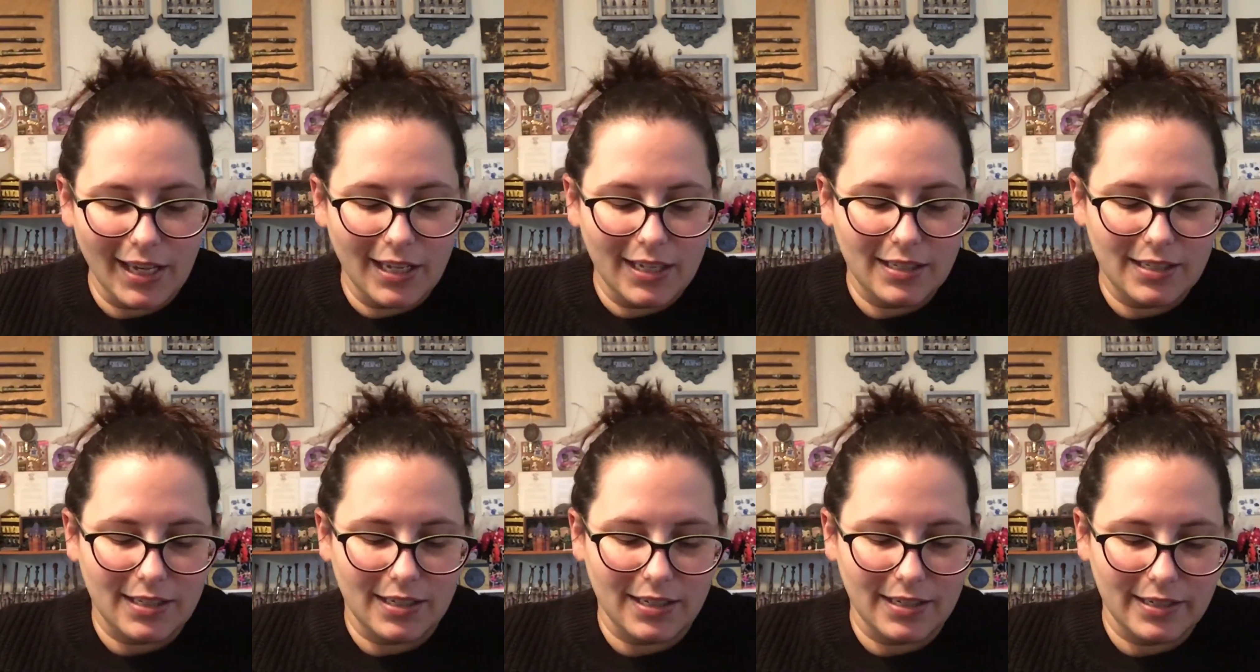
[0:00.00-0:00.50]

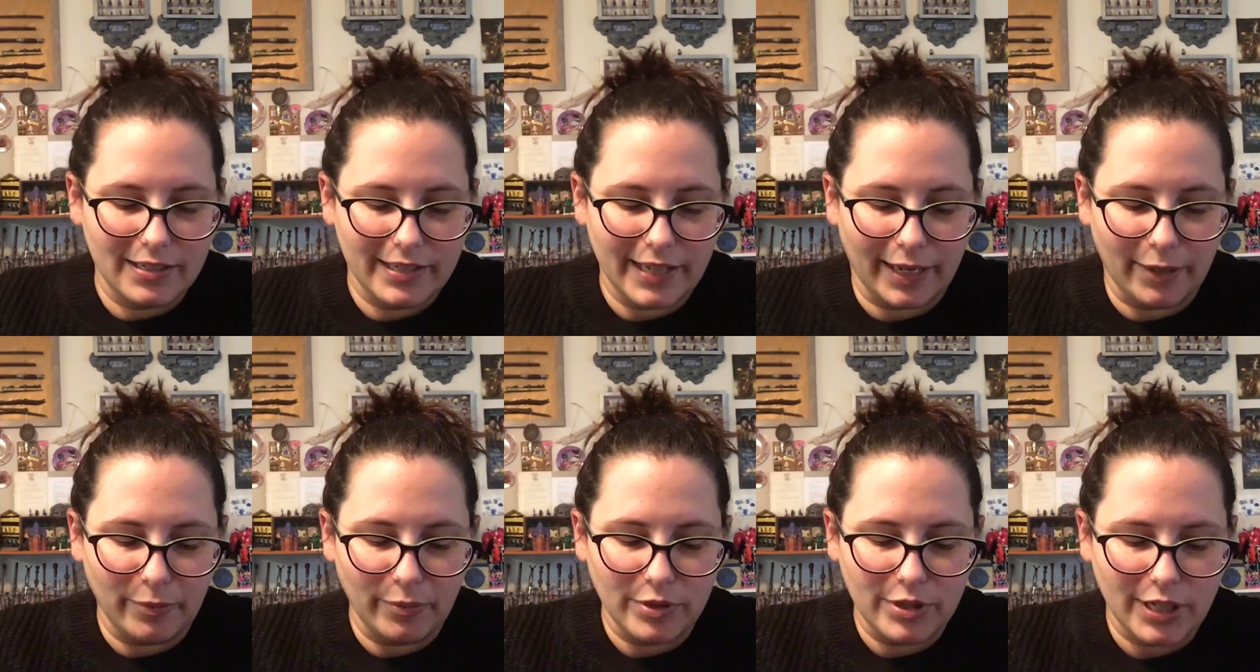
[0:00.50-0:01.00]
Today
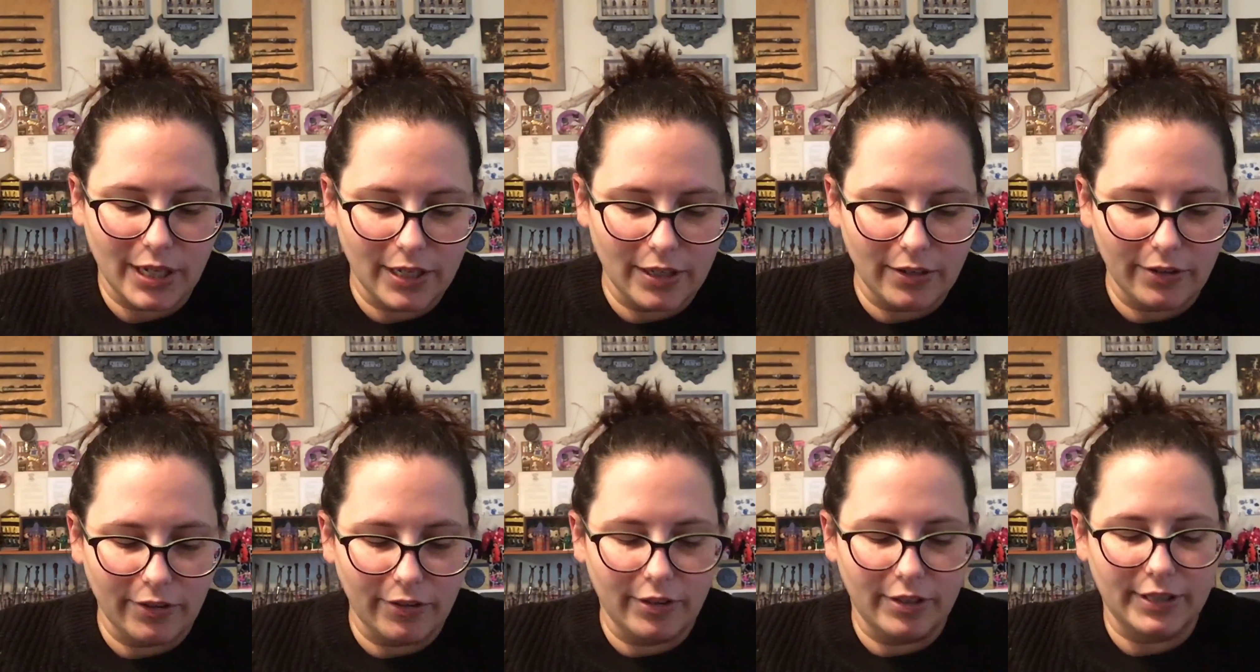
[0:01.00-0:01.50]
we're taking a
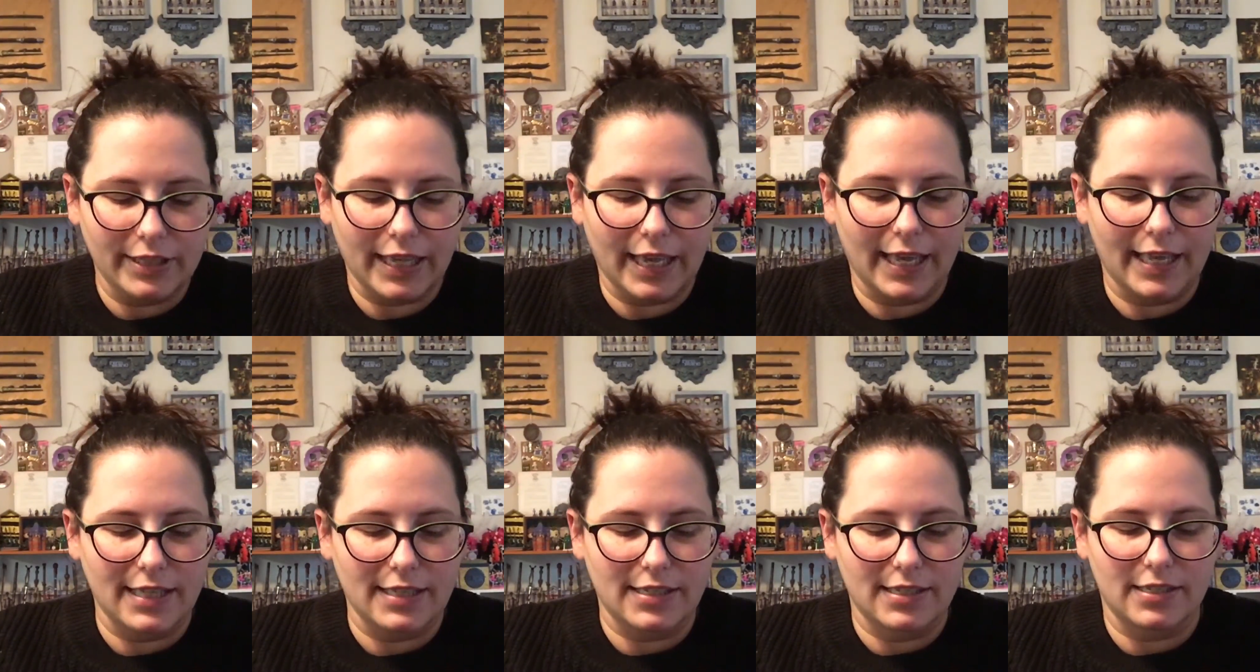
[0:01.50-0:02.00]
look
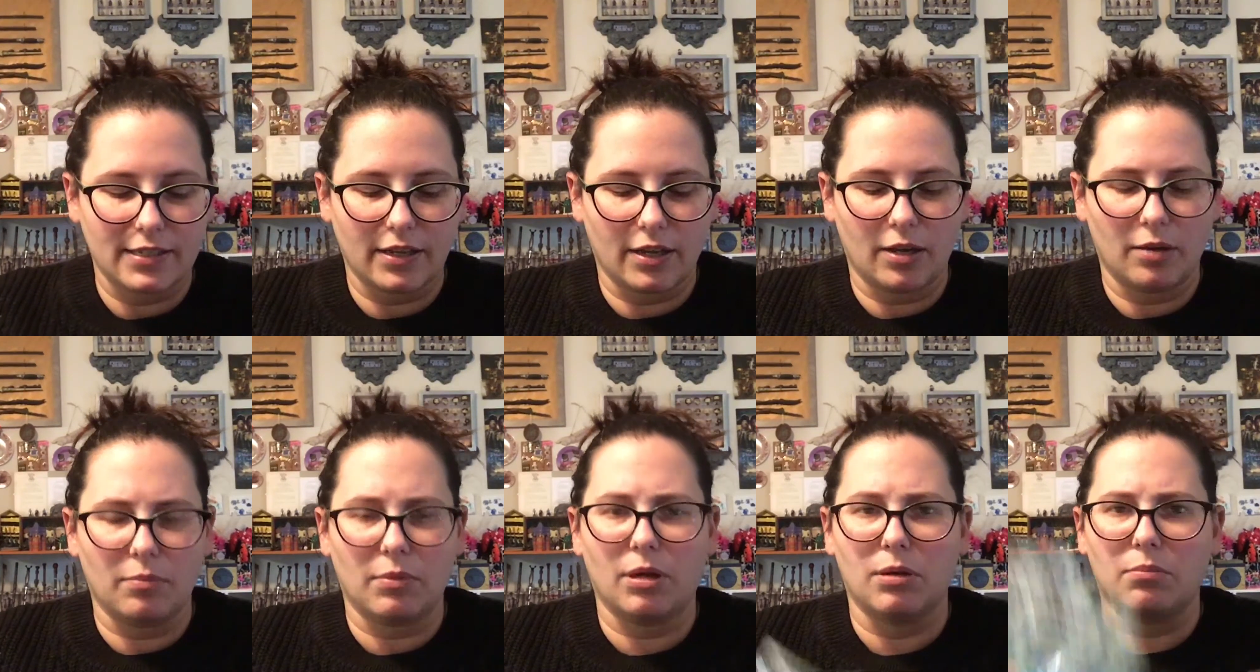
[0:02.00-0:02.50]
at some
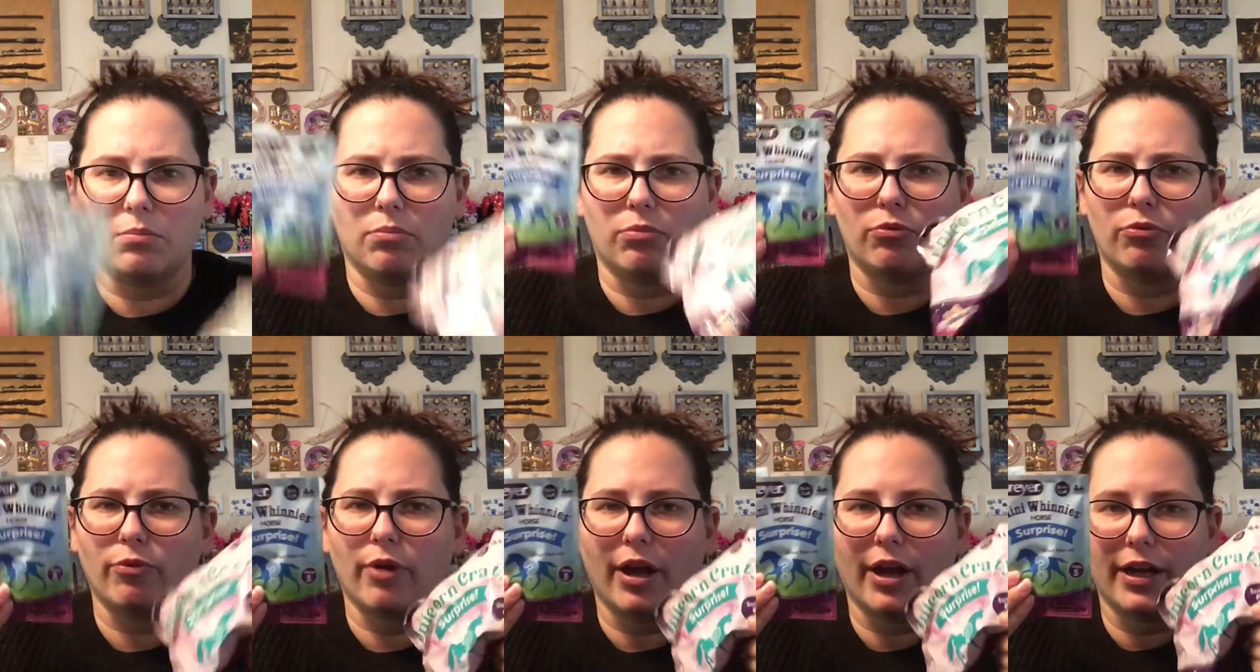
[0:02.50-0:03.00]

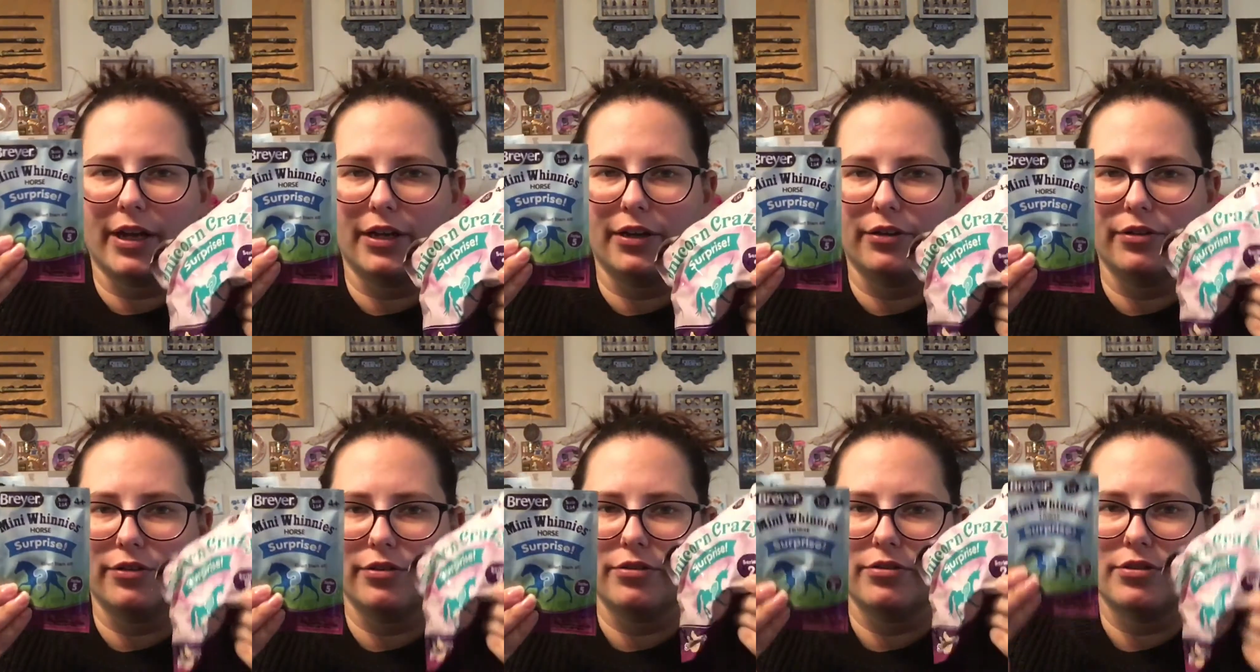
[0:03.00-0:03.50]

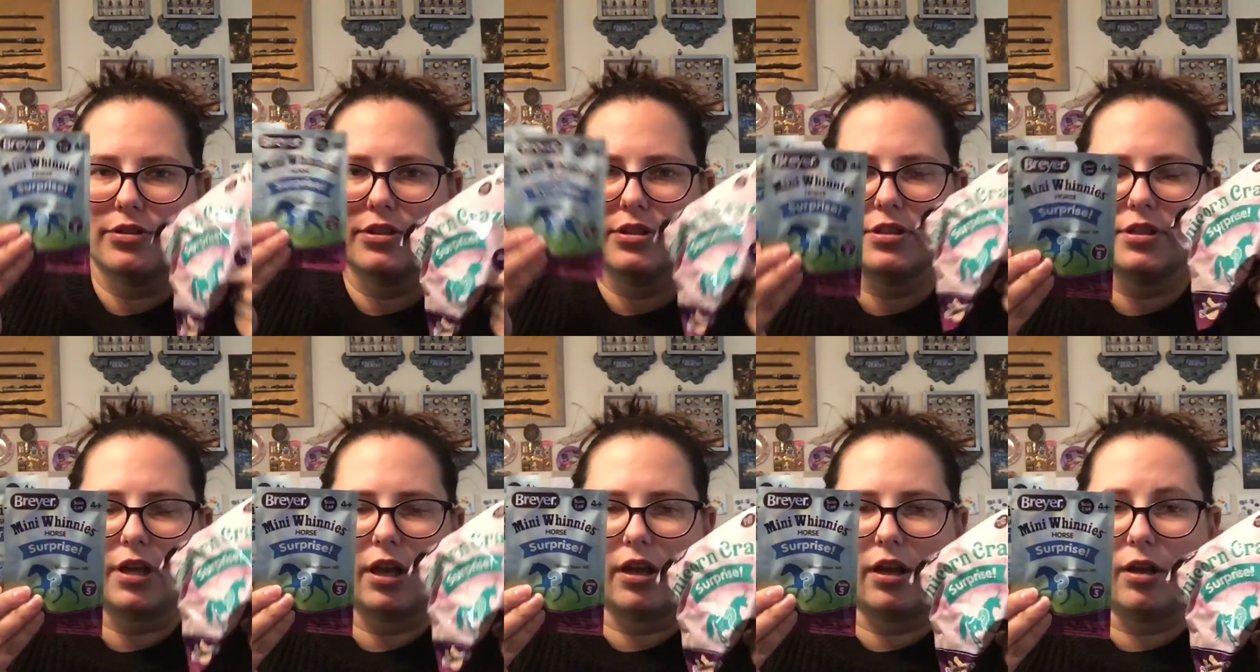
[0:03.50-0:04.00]
Breyer's
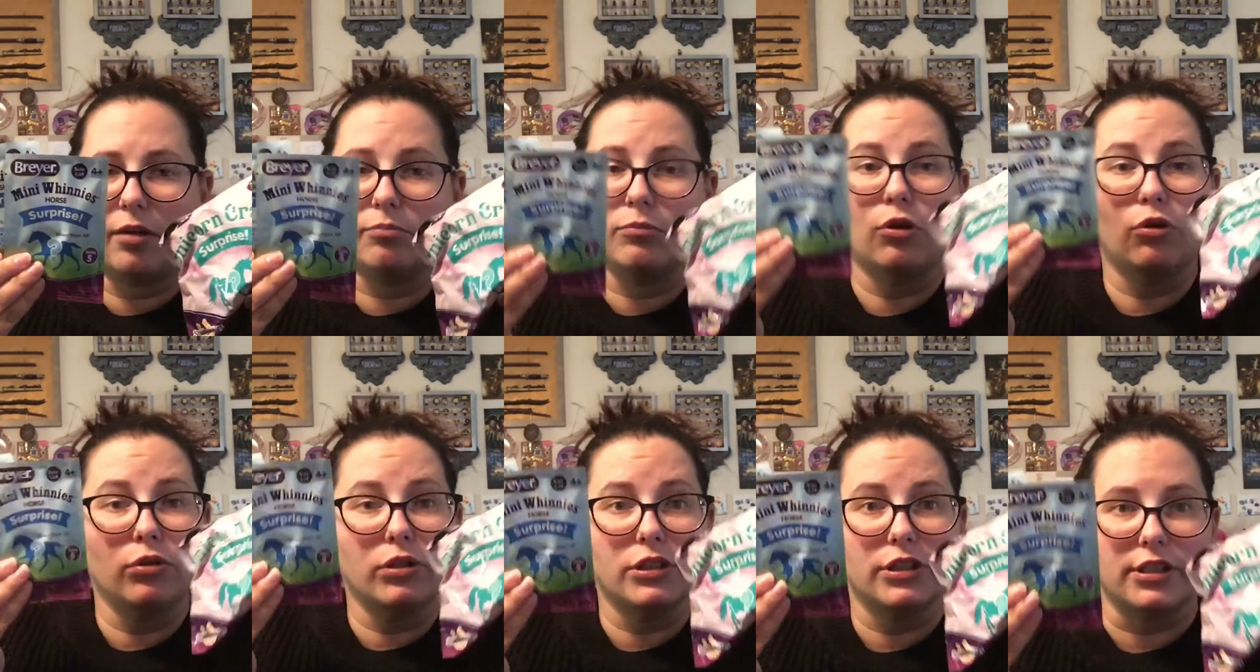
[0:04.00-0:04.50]
um,
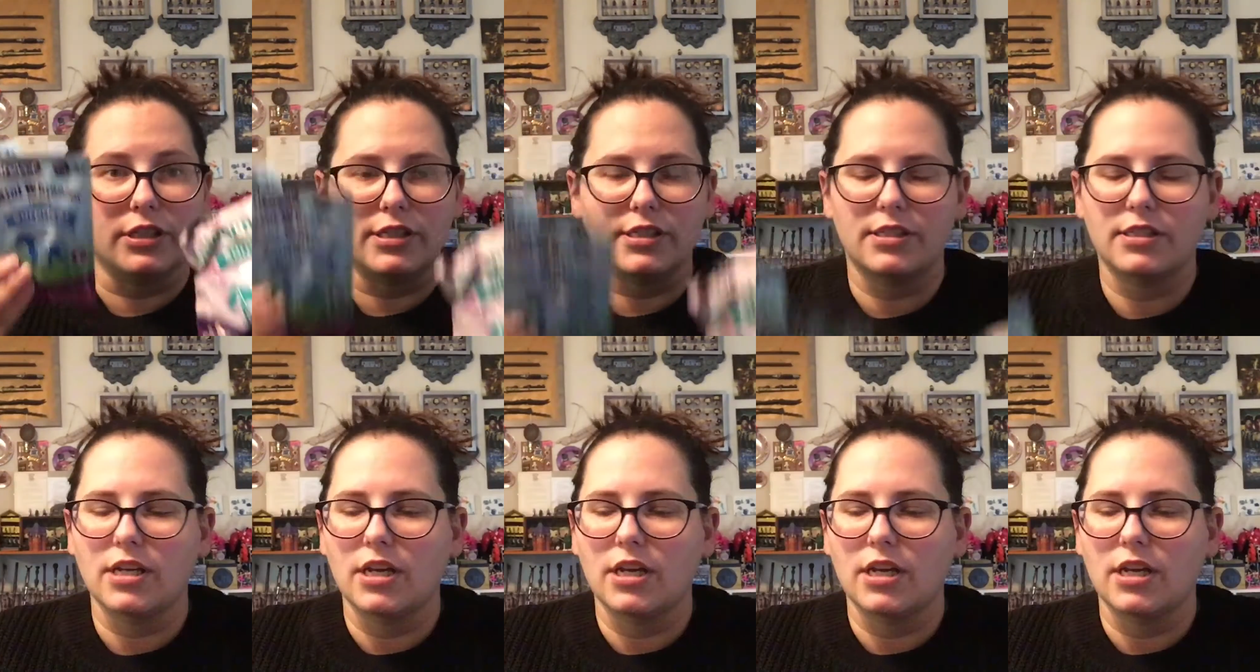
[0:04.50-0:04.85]
horses.